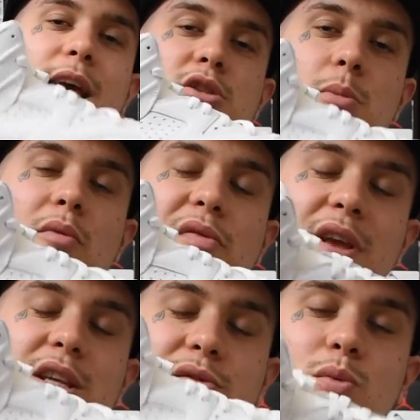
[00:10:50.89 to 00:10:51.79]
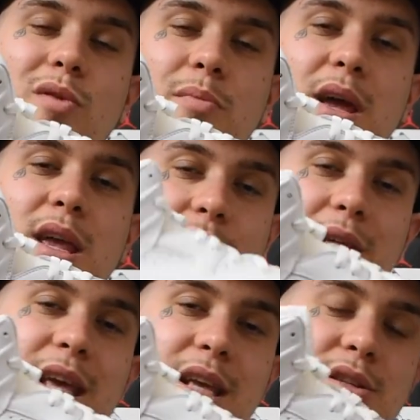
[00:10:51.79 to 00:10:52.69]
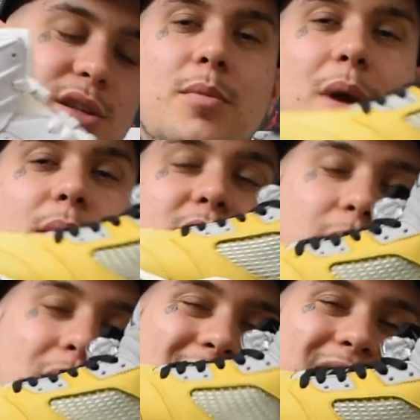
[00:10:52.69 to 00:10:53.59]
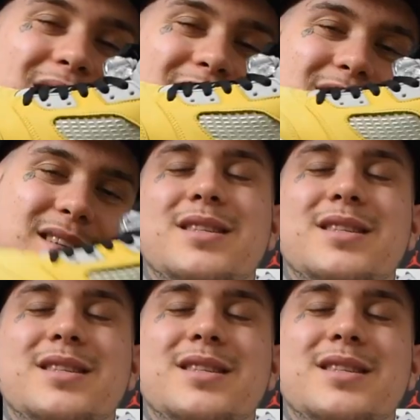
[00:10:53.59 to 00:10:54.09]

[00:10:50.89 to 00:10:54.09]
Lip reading: Get some on feats with me, these, and maybe some of these.